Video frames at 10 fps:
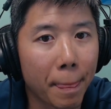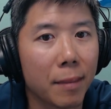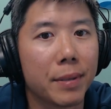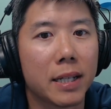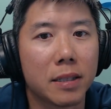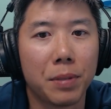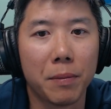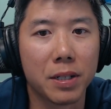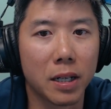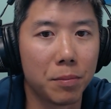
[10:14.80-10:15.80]
because the
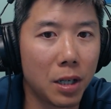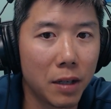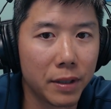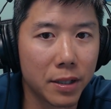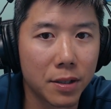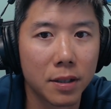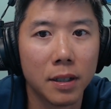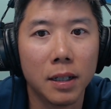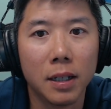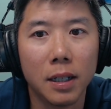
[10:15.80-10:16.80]
property's out of province,
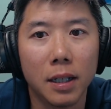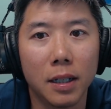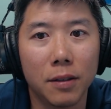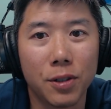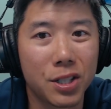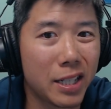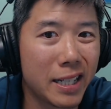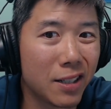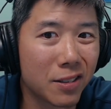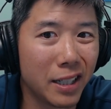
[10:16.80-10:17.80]
uh, versus I
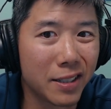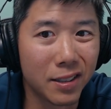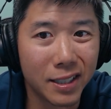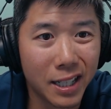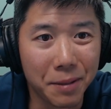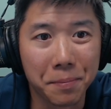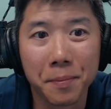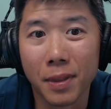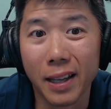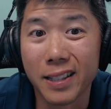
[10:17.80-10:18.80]
tell clients all the time
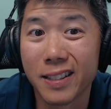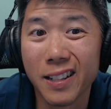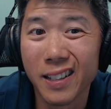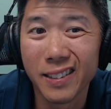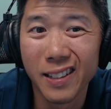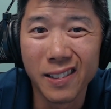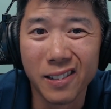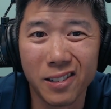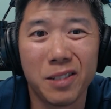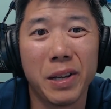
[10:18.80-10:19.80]
it's not that
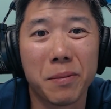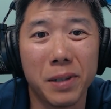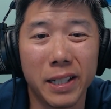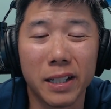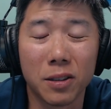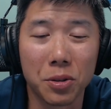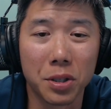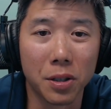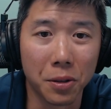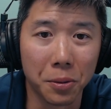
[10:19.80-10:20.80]
hard to make money closer
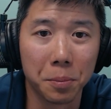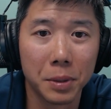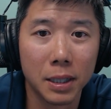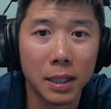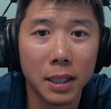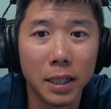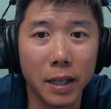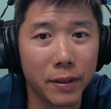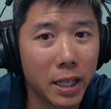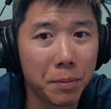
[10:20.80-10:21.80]
to home.
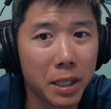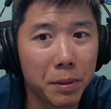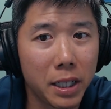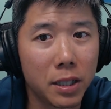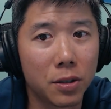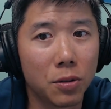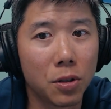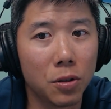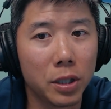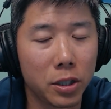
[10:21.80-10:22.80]
If you can't make money in your own
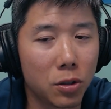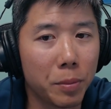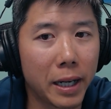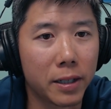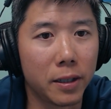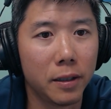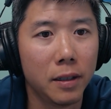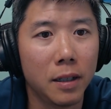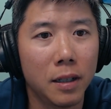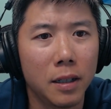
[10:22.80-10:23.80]
home, in your own backyard,
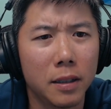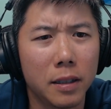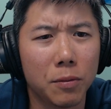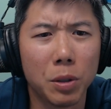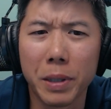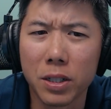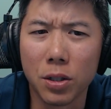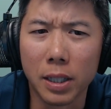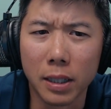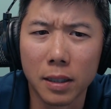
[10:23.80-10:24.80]
then what makes you
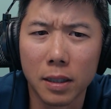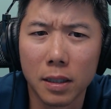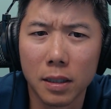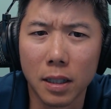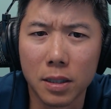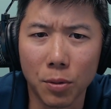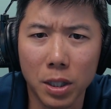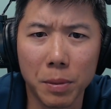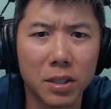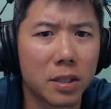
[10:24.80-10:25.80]
think that someone
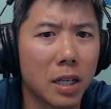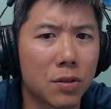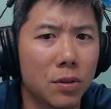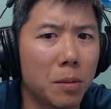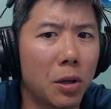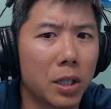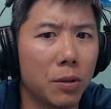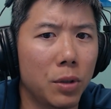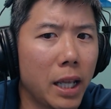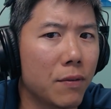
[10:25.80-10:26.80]
can be successful in a market
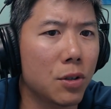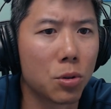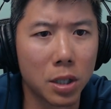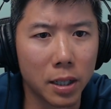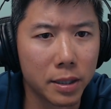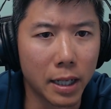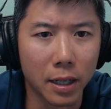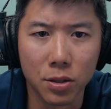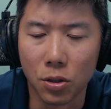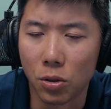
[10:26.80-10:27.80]
where they have no
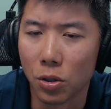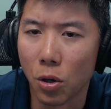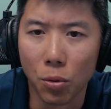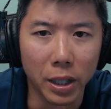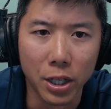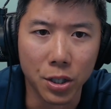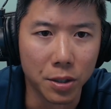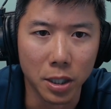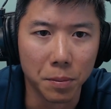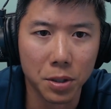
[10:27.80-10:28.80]
contacts nor no
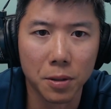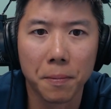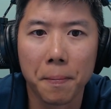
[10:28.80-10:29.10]
relationships?